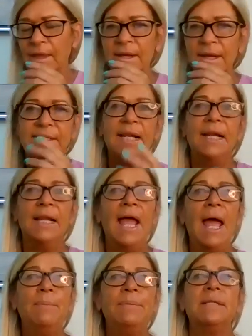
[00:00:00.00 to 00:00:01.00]
And I said, it
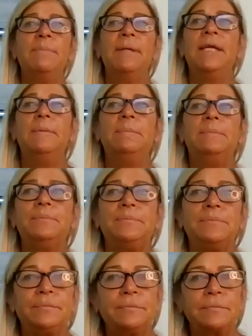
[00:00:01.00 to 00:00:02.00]
happened to be
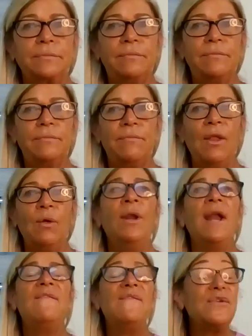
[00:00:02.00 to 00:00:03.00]

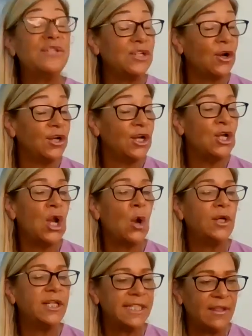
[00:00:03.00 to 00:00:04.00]
when I first started
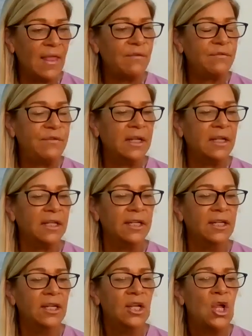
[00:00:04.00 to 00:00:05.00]
noticing that
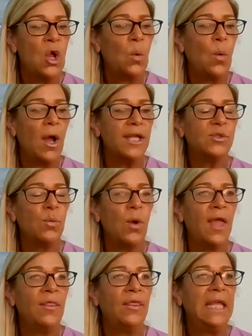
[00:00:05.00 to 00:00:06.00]
feeling was
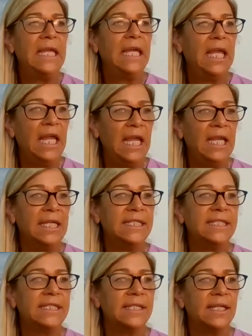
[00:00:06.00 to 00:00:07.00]
when the
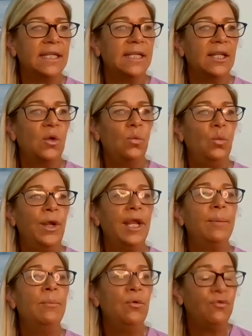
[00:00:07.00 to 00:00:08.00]
kids, we
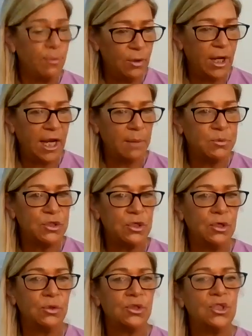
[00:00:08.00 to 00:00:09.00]
had moved from New
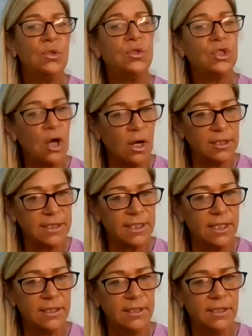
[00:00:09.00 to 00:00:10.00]
Hampshire to
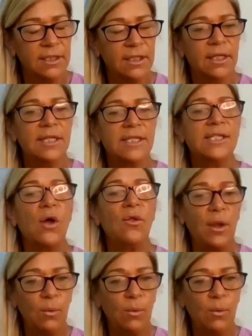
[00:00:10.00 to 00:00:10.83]
Charlton. So